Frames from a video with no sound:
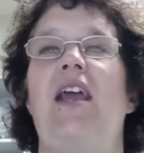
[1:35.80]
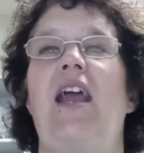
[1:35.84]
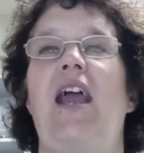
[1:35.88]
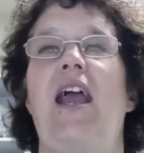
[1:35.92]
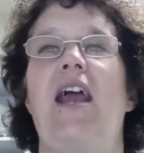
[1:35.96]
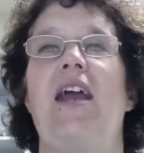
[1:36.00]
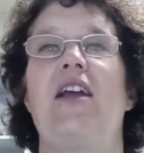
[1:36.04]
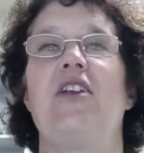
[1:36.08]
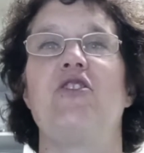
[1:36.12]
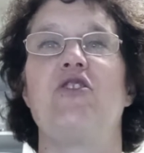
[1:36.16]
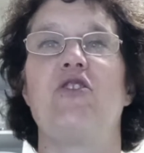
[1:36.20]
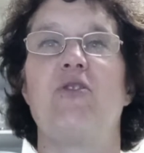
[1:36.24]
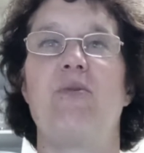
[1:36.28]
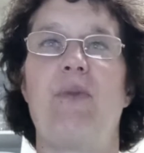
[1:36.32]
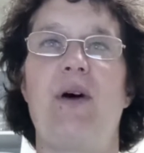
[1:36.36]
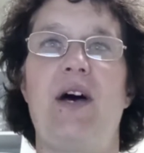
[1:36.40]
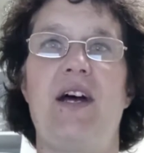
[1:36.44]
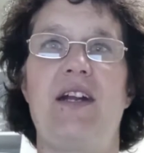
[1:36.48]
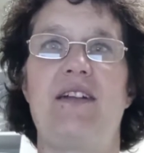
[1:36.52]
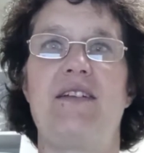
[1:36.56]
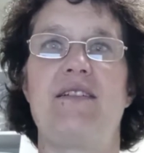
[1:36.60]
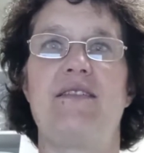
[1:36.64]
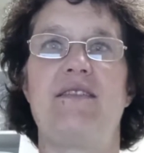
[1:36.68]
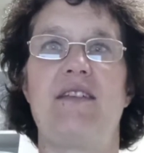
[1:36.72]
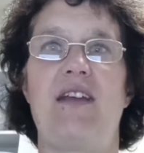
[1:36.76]
and your
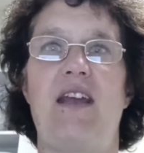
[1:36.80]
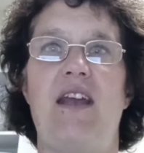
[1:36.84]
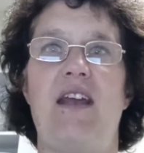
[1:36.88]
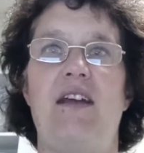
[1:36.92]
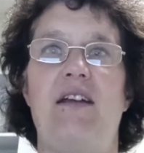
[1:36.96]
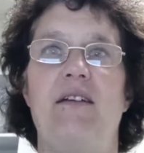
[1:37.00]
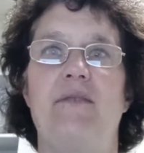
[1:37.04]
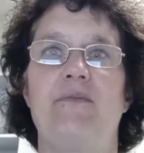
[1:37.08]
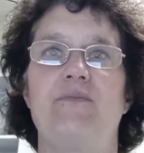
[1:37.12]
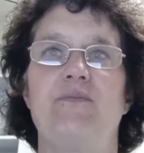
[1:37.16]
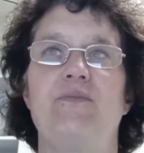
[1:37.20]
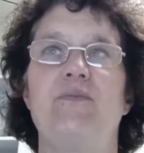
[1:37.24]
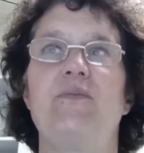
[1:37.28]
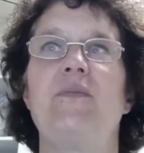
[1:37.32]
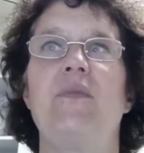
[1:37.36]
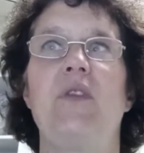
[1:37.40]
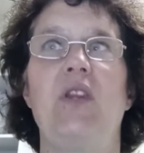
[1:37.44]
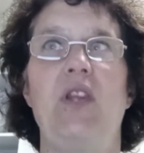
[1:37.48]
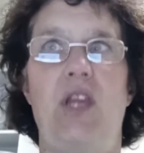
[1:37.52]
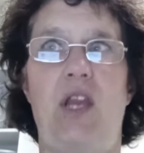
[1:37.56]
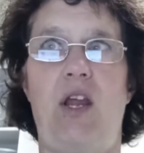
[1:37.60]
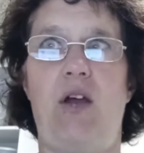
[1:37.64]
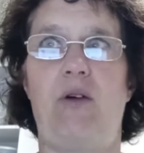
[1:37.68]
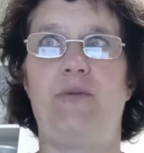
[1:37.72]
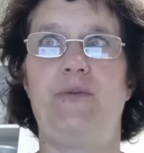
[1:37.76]
body's saying
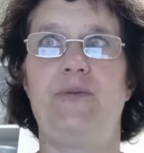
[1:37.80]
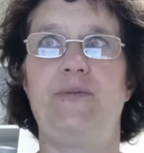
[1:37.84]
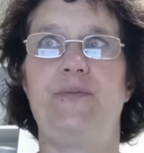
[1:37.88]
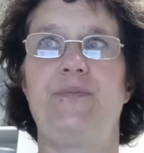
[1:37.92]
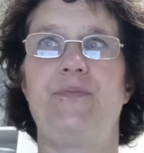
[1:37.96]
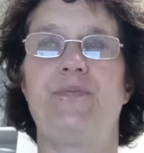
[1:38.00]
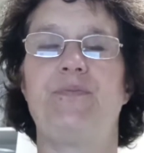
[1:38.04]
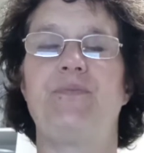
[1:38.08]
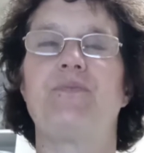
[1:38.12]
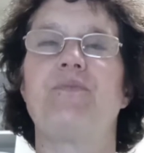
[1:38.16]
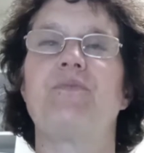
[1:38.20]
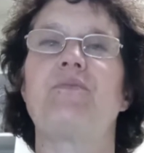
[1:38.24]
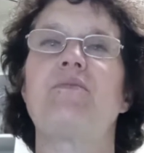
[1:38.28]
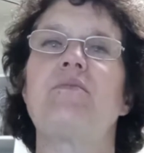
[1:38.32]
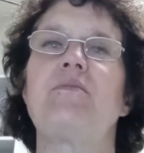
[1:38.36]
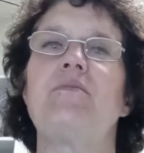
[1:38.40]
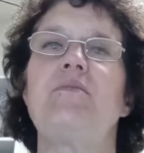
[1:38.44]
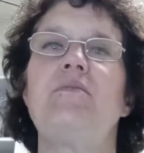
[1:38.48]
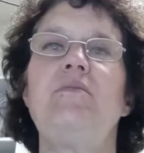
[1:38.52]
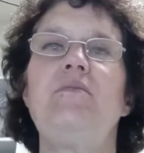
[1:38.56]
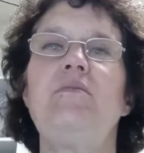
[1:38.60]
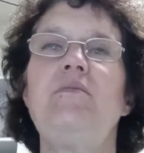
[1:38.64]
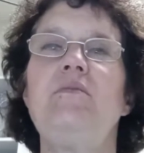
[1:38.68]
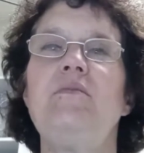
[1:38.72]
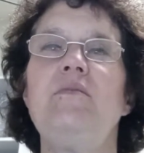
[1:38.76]
no.
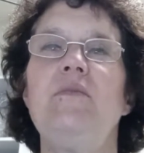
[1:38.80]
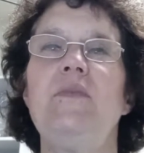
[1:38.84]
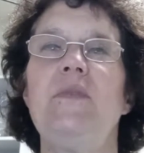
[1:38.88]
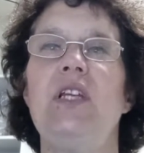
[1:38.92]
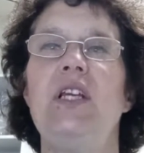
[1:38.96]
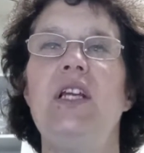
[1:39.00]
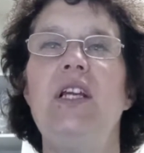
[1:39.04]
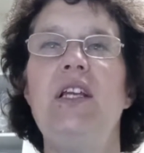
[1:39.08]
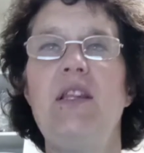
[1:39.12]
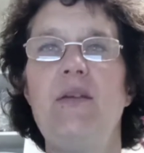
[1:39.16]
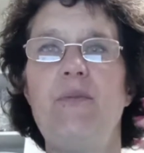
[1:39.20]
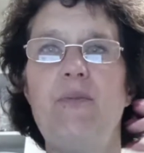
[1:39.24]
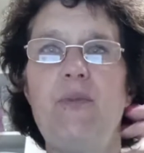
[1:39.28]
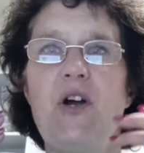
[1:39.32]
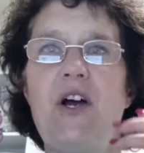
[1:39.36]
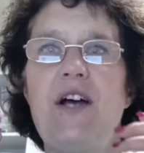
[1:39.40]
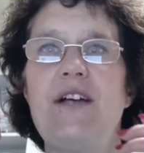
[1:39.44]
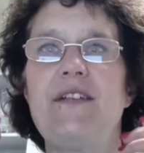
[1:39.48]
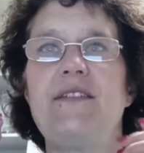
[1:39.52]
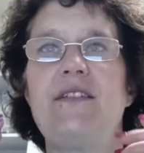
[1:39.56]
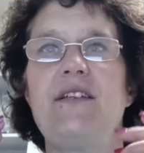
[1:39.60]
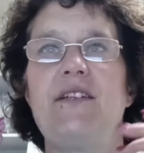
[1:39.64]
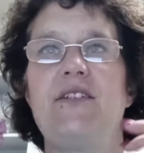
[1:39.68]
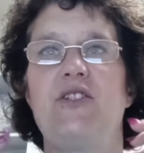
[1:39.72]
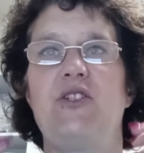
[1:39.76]
In the
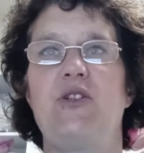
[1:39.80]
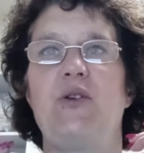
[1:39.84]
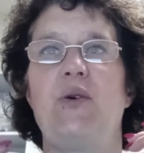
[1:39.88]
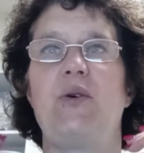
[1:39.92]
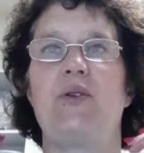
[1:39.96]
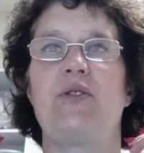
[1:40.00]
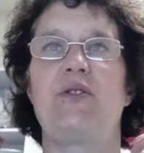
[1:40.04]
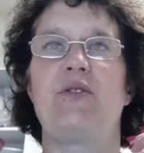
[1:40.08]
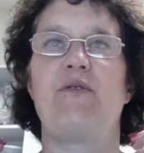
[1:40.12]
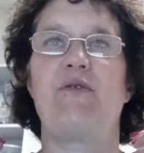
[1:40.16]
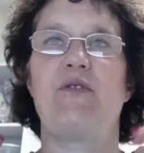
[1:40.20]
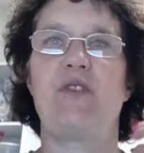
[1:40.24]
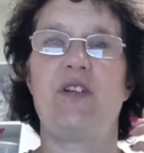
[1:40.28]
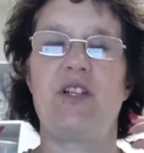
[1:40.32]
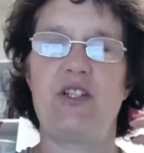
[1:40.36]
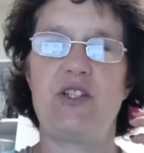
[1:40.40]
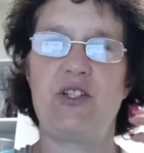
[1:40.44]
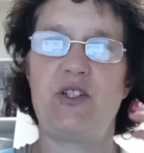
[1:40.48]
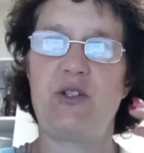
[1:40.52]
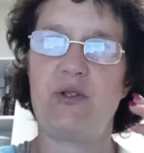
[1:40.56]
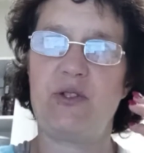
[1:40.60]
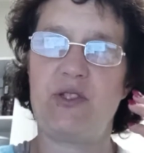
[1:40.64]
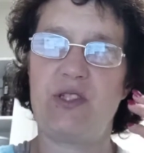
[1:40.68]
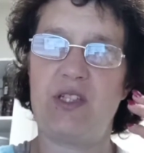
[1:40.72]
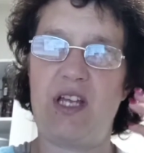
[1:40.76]
process, you also find
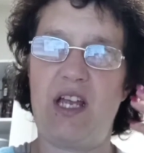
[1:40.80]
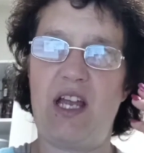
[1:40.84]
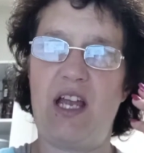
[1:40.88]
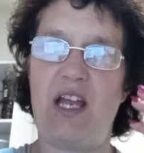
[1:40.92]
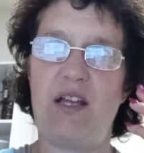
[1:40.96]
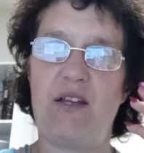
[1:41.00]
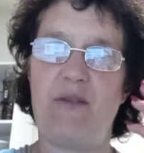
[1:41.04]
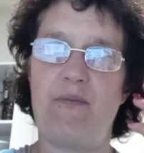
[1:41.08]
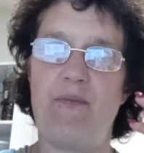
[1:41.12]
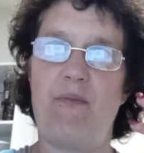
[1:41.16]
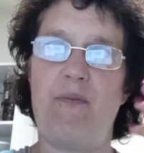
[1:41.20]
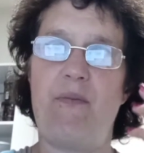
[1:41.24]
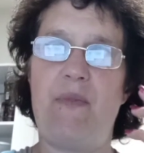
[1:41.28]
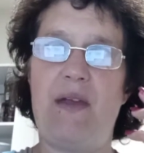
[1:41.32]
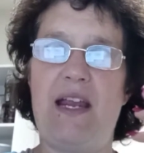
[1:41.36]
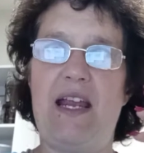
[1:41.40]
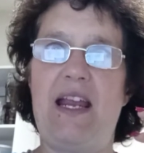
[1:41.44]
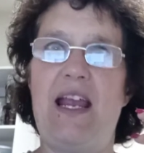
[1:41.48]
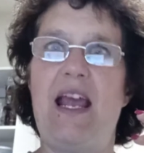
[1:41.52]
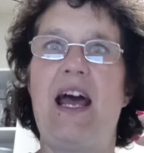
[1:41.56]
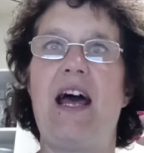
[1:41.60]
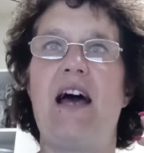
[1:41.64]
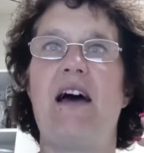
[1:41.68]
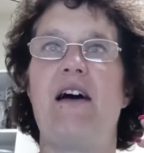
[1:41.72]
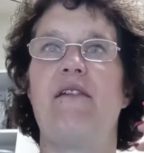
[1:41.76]
you may
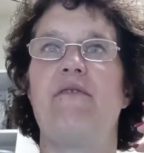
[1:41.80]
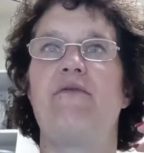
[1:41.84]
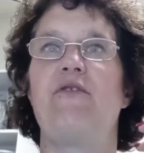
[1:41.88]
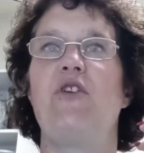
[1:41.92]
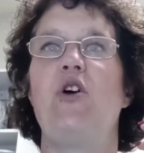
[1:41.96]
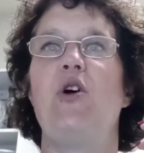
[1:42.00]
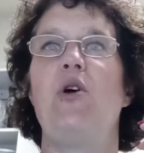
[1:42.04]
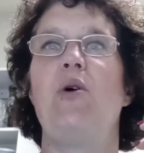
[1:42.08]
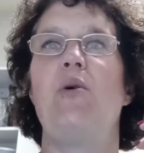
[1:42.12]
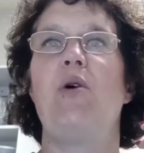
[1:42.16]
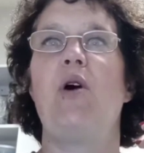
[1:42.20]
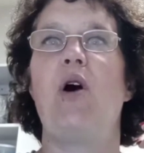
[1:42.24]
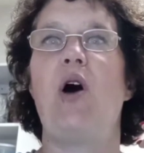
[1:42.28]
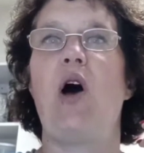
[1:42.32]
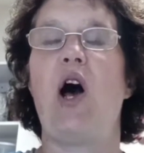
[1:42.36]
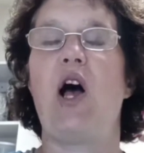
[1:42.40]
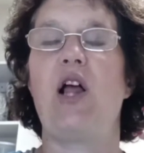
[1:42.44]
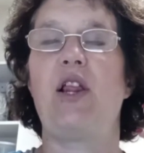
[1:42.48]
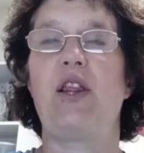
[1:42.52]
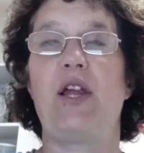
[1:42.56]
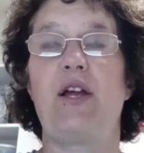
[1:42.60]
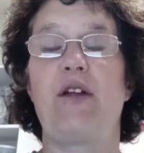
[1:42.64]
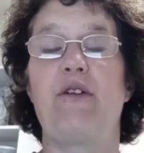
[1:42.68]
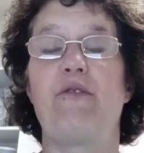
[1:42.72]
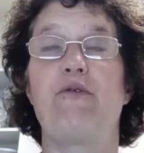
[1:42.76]
have a
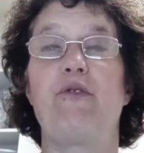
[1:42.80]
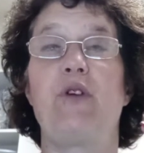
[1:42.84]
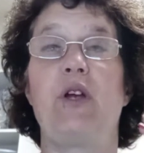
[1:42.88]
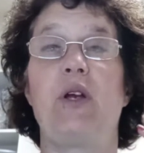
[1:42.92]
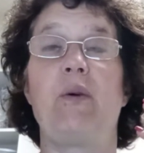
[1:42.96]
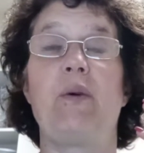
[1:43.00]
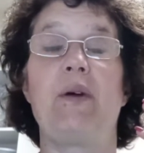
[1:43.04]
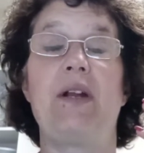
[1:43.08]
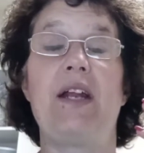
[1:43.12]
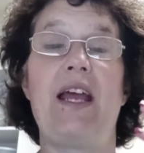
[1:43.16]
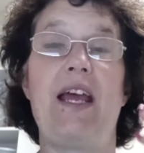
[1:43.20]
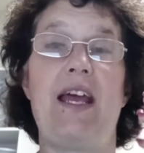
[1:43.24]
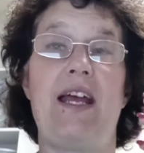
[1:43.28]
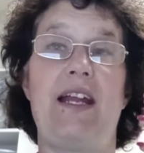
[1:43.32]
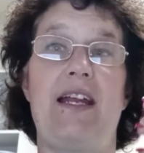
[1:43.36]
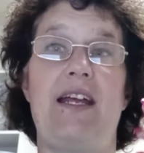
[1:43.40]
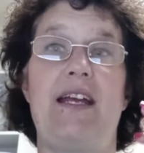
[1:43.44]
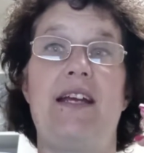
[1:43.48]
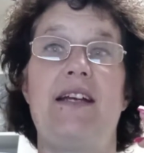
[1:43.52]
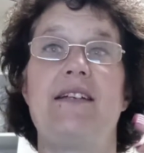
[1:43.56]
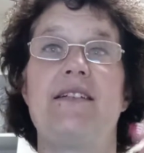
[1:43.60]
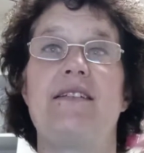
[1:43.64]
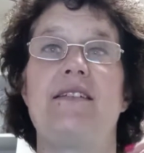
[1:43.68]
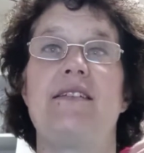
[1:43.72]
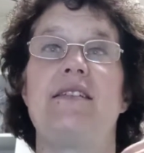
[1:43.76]
lot of frequent
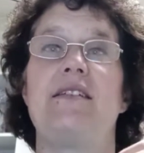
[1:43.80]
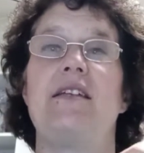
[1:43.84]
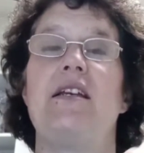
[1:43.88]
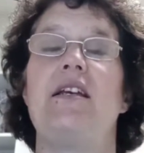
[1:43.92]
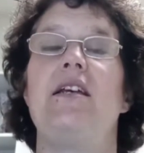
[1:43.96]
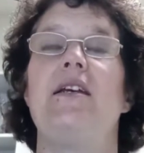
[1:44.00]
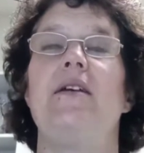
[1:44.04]
headaches,